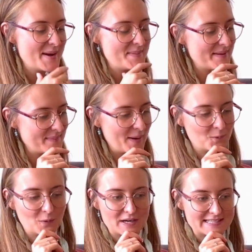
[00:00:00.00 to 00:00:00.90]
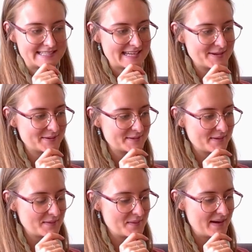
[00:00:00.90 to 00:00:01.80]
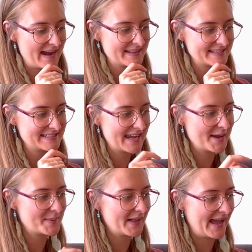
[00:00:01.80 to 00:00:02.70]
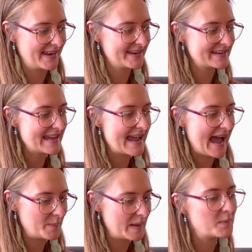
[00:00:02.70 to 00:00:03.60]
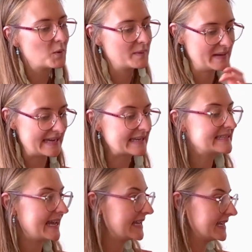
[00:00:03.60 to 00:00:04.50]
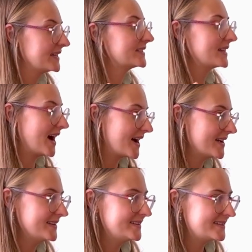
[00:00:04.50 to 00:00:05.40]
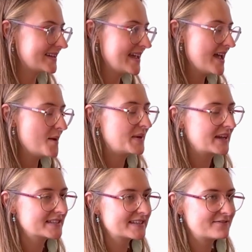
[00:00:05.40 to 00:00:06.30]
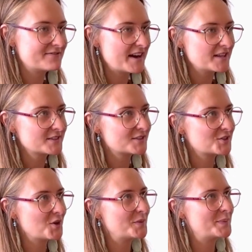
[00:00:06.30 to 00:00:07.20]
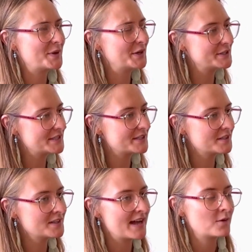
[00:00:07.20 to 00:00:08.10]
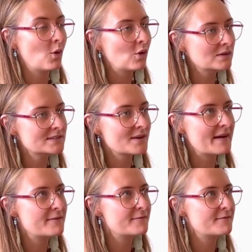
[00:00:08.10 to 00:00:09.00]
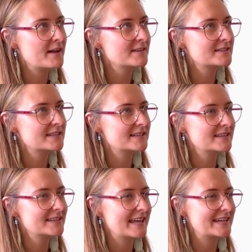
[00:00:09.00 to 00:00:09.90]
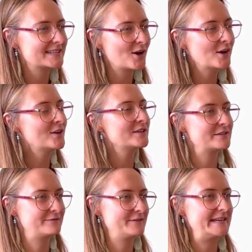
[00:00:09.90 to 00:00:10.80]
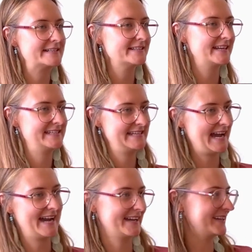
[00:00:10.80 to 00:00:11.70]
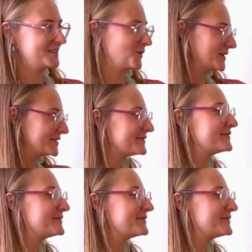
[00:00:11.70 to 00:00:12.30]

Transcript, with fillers: But my worst thing was when we were at the table and people would begin taking sides. Because it felt so personal, and also I felt like it's hard not to feel attacked or